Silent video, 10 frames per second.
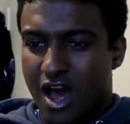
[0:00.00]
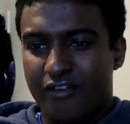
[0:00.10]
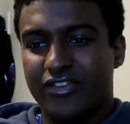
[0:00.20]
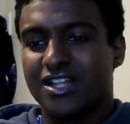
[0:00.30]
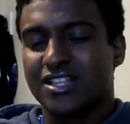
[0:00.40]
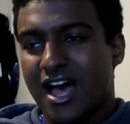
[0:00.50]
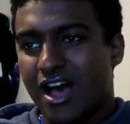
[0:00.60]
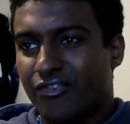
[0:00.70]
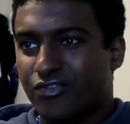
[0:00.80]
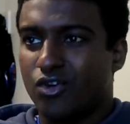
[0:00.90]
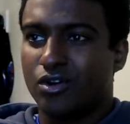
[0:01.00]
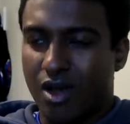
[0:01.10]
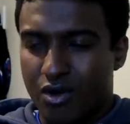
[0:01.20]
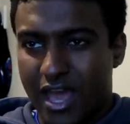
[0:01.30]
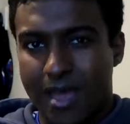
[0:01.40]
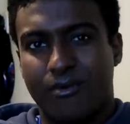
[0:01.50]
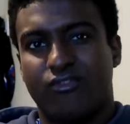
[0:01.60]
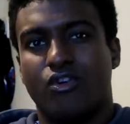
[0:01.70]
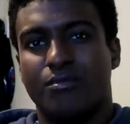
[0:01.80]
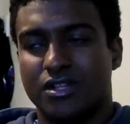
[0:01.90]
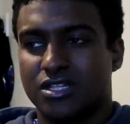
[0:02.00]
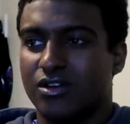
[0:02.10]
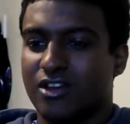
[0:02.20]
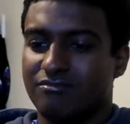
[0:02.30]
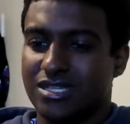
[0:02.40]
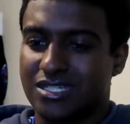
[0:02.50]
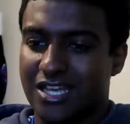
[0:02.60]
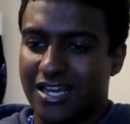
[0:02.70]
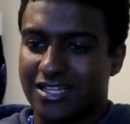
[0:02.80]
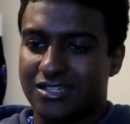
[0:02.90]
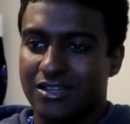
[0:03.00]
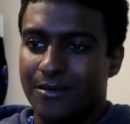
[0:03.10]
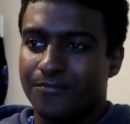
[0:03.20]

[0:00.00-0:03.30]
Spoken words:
Other than that, I thought, okay performance. I'll give him a 6.